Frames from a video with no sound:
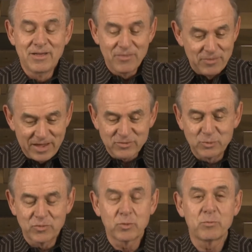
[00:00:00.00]
That's what
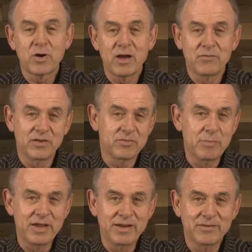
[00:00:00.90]
the word providence
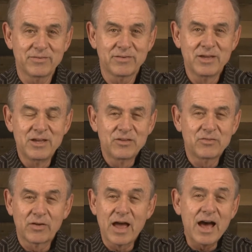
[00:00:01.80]
means. So
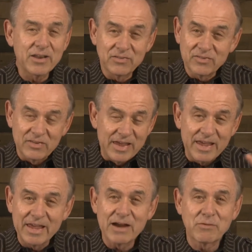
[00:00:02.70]
God is
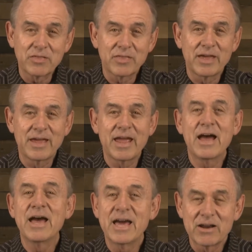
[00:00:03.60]
seeing everything
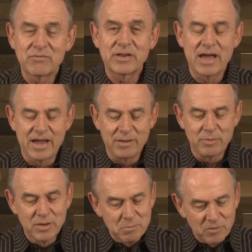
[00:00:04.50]
ahead of time
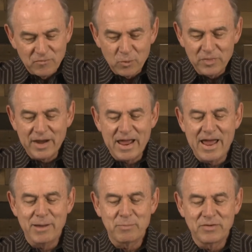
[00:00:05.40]
before that it
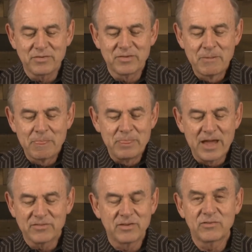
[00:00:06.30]
happens, and
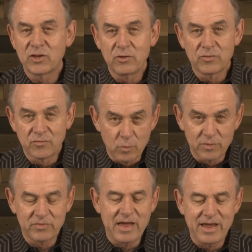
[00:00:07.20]
that's his huge
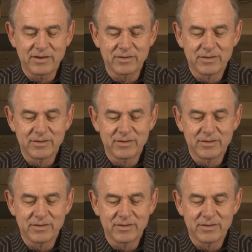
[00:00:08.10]
foresight.